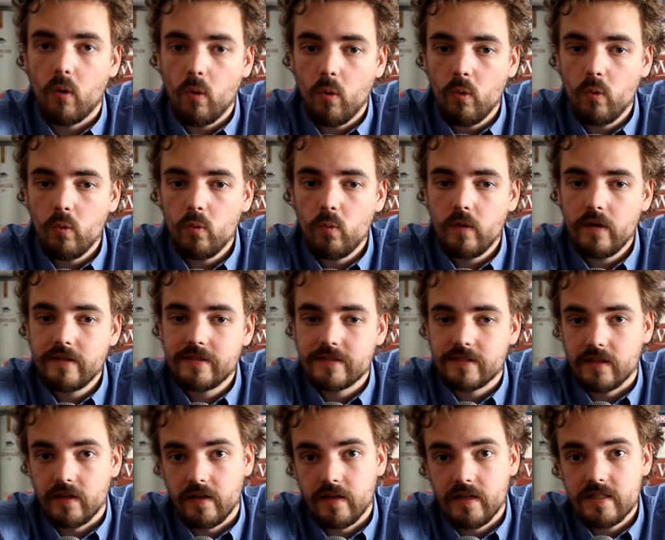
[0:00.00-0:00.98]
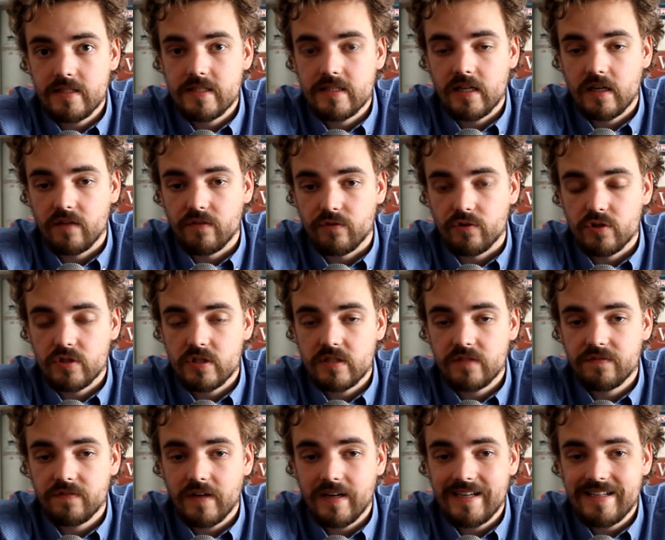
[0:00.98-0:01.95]
always less
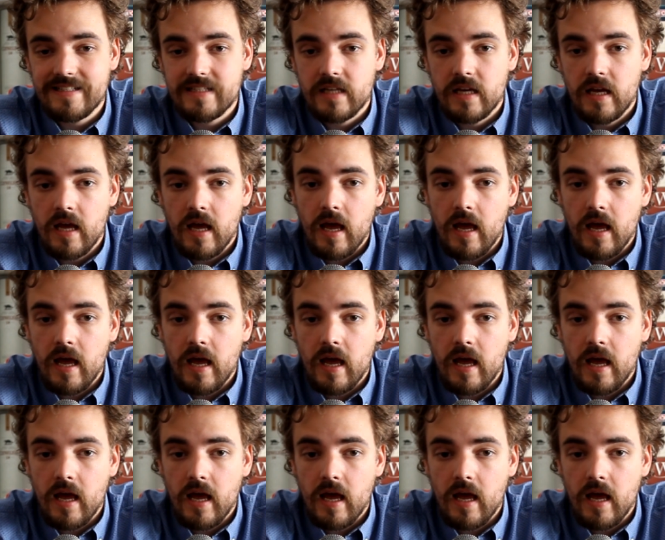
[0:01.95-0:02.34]
diversified